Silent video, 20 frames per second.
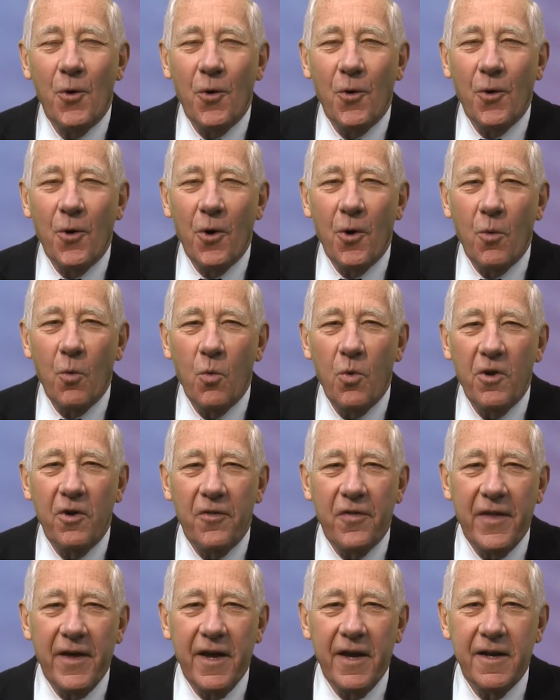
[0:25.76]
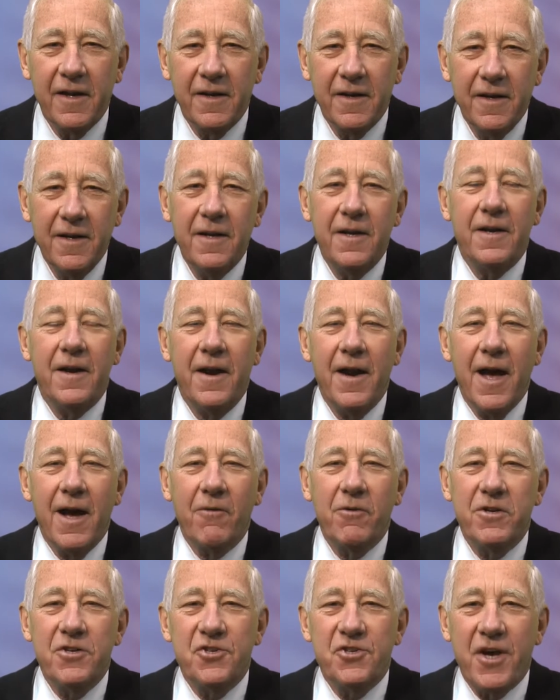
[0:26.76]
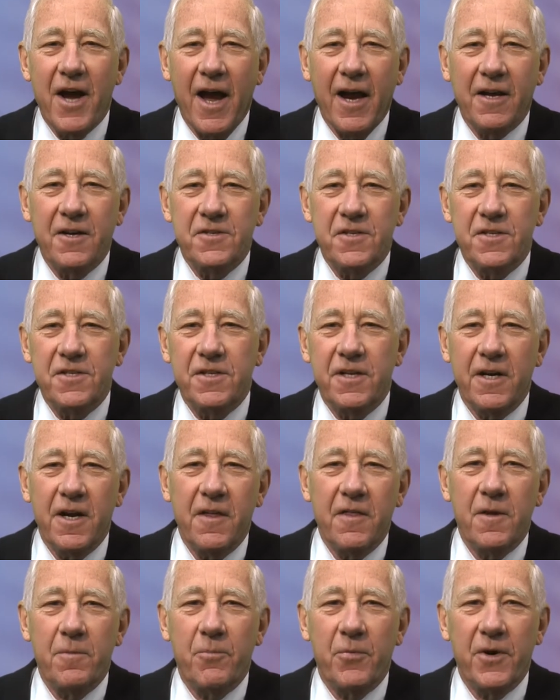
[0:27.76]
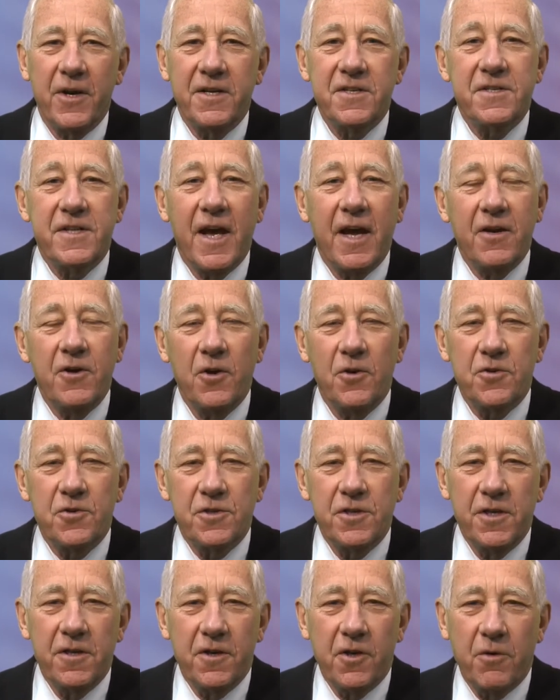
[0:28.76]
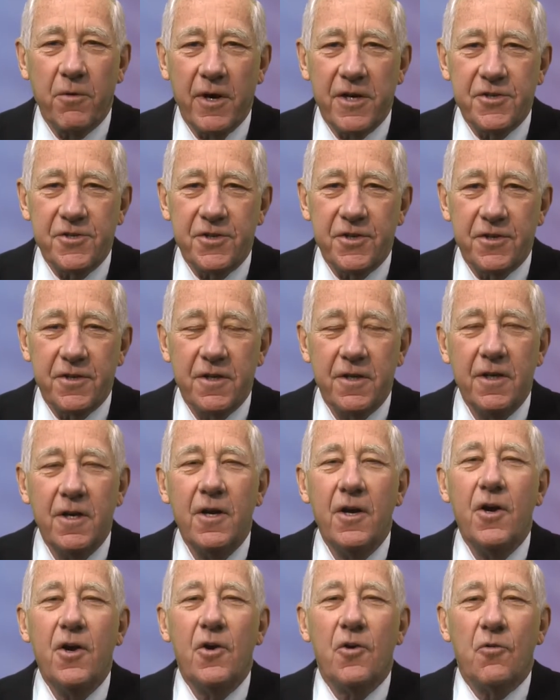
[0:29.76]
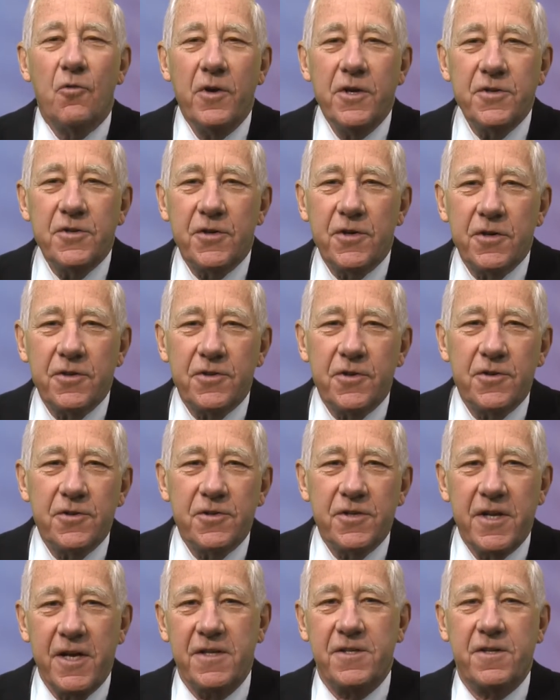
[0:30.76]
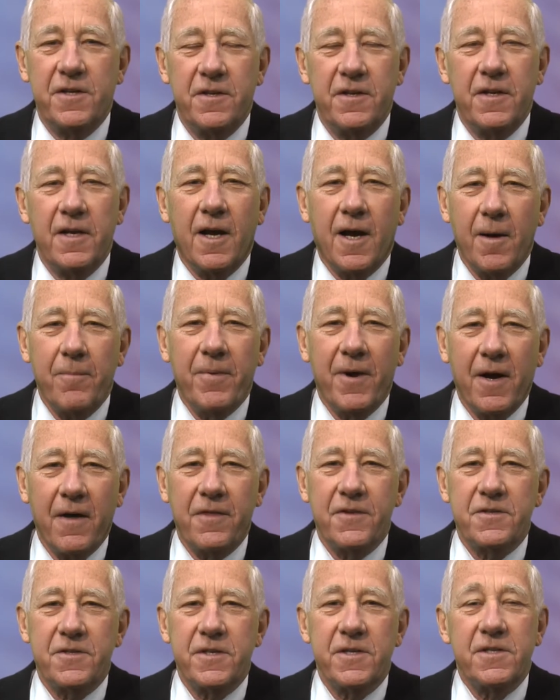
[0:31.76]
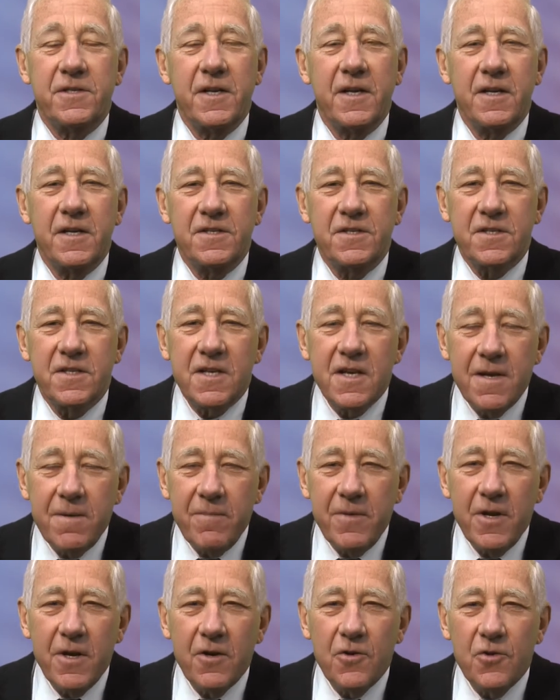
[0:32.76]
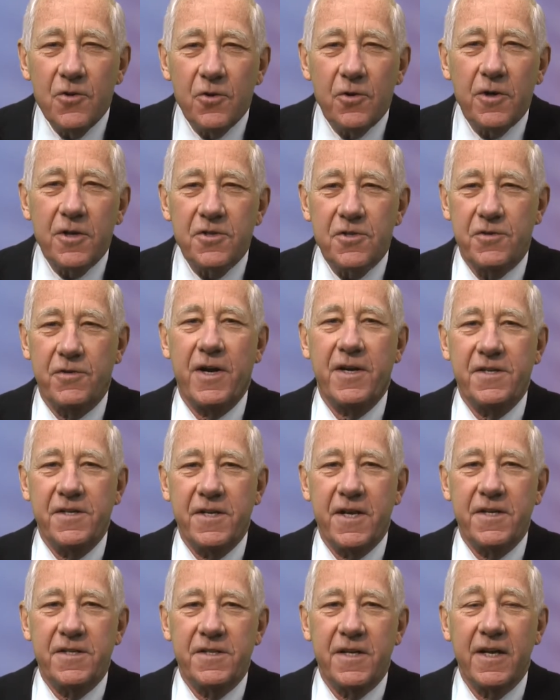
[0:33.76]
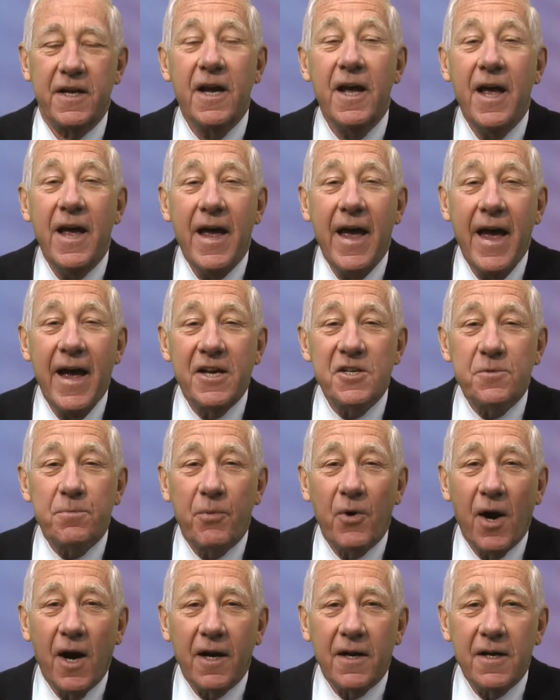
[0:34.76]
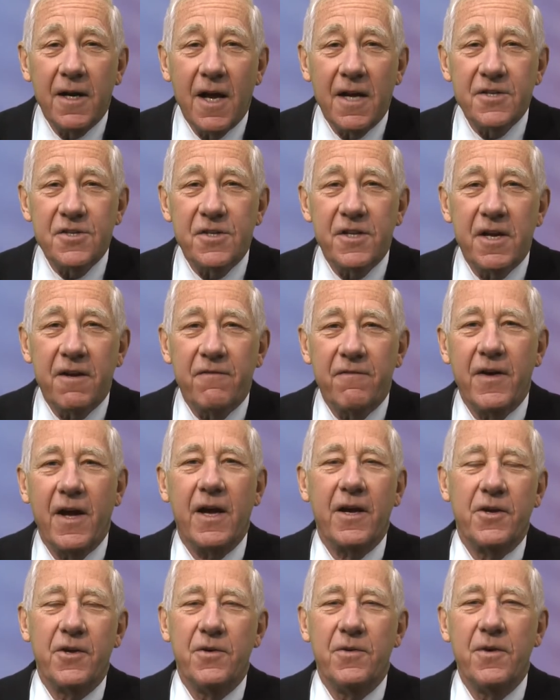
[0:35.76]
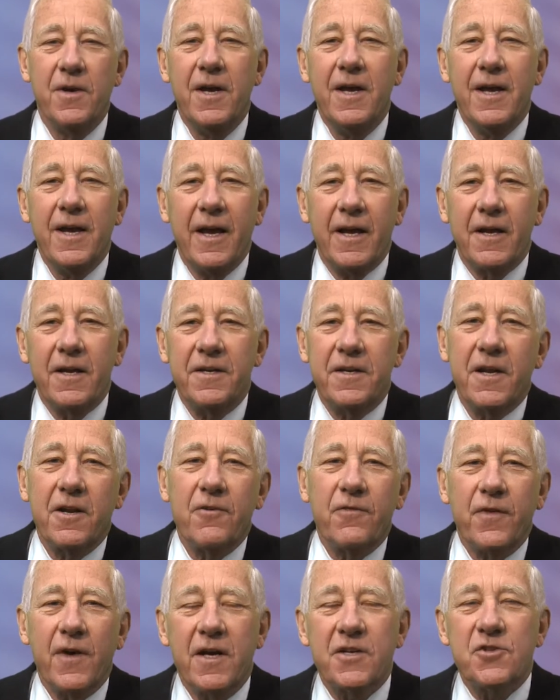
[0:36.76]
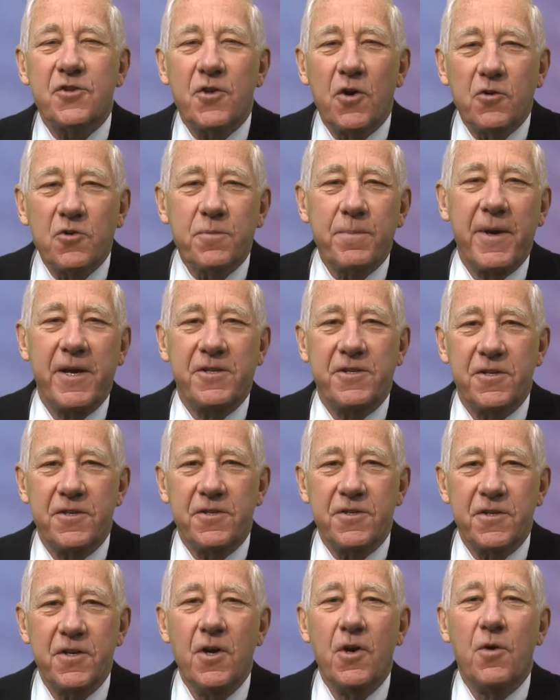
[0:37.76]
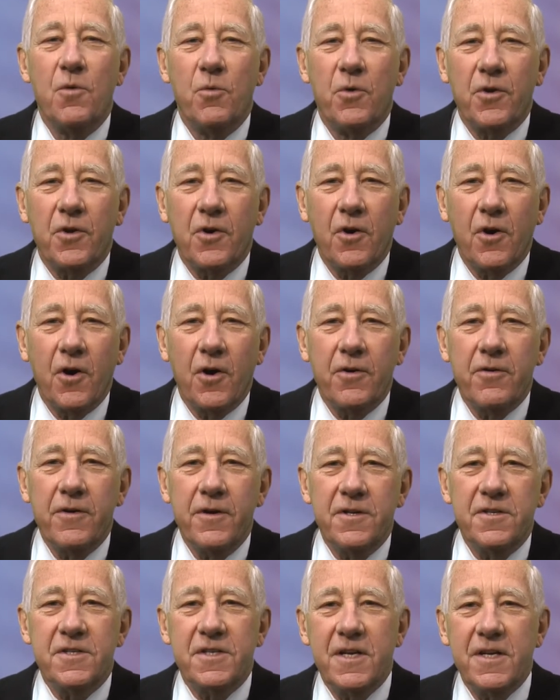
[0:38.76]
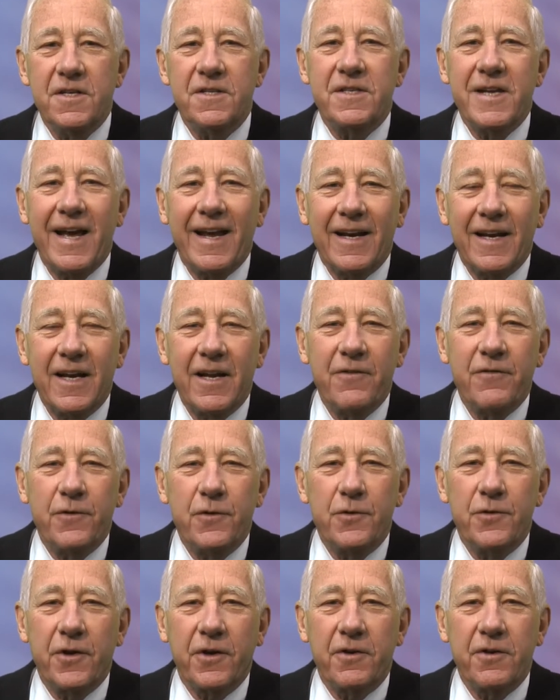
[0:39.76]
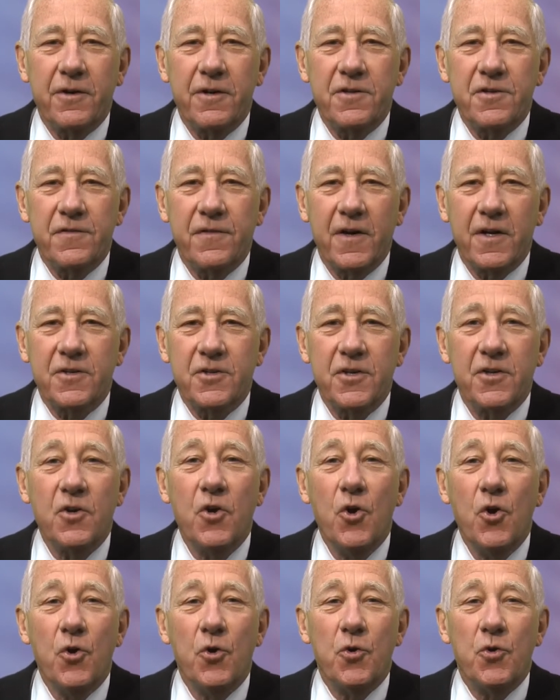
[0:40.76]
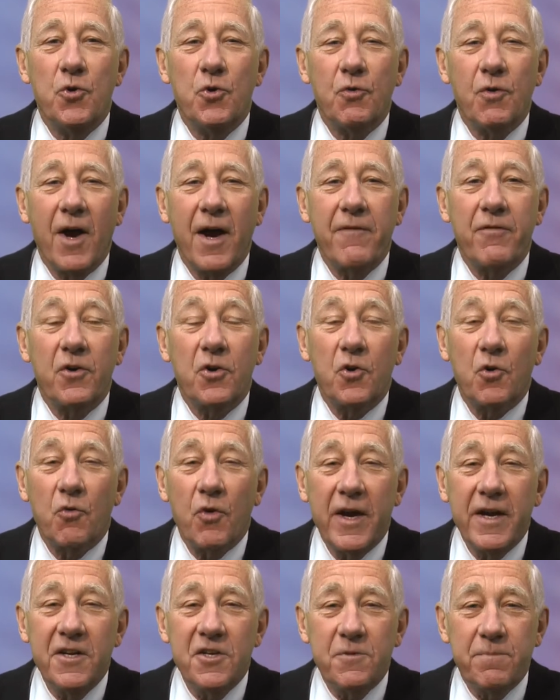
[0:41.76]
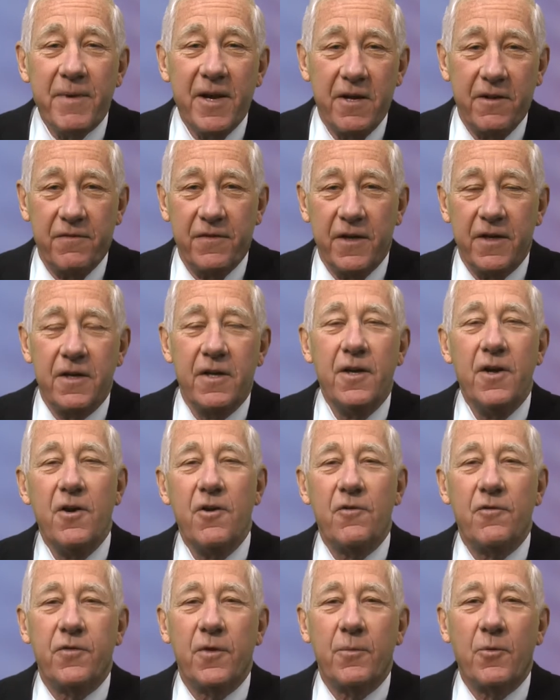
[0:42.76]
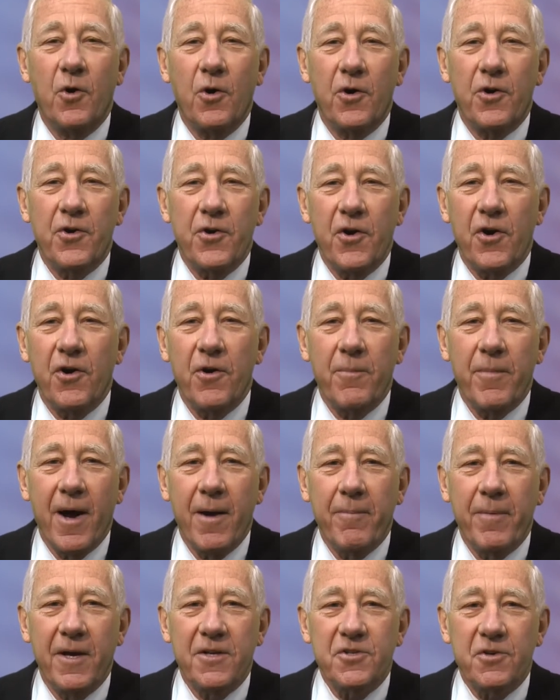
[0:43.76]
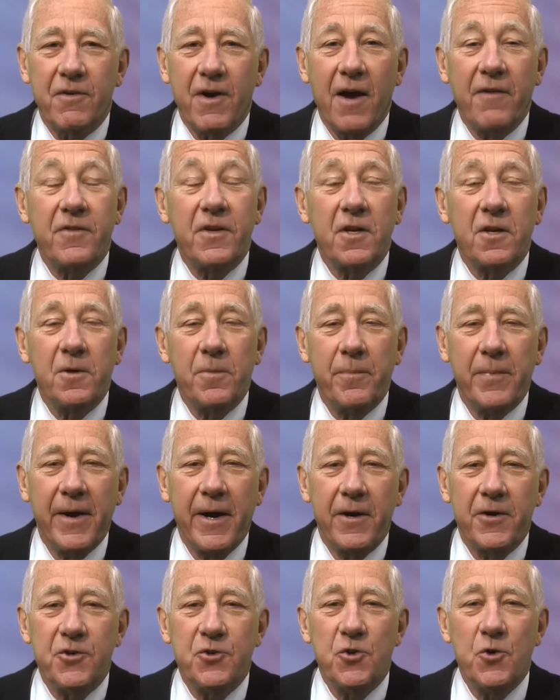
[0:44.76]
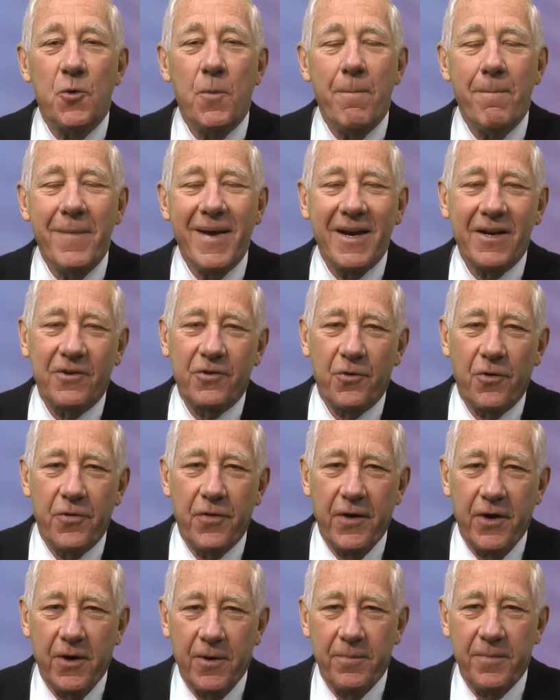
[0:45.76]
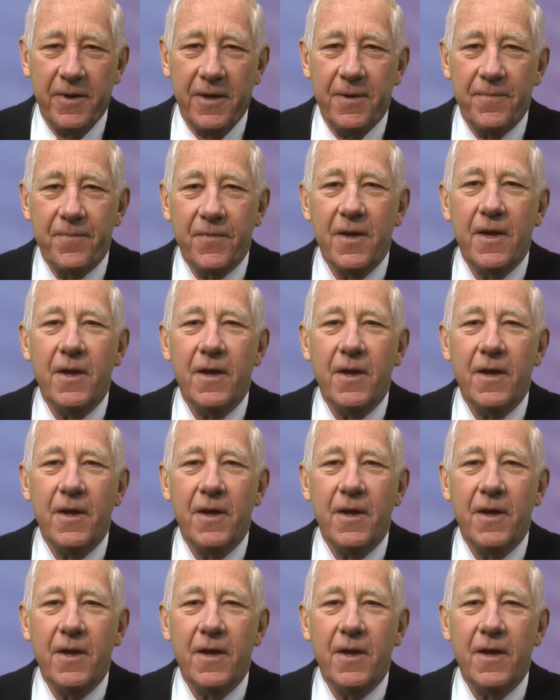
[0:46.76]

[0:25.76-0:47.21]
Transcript: Or will they? Now in JACC is a study that brings that notion into question. Researchers tested the hypothesis that ischemia during stress testing has prognostic value and identifies those patients with coronary disease and left ventricular dysfunction who derive the greatest benefit from coronary artery bypass grafting compared to medical therapy.